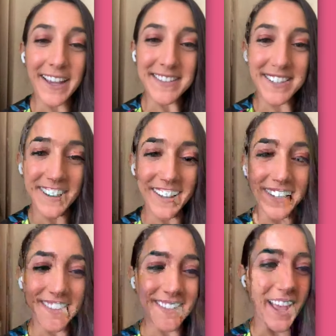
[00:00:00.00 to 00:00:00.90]
I
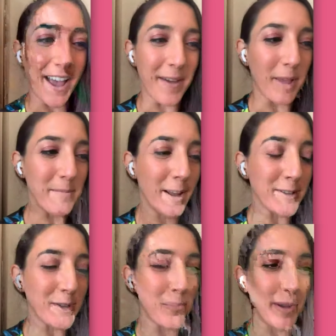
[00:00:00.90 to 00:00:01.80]
didn't. I'm
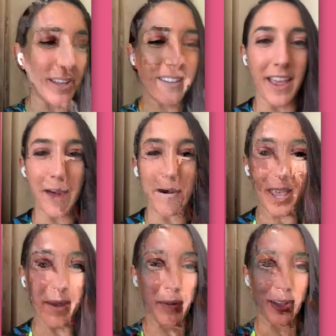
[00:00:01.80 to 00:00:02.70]
not too big in the NBA,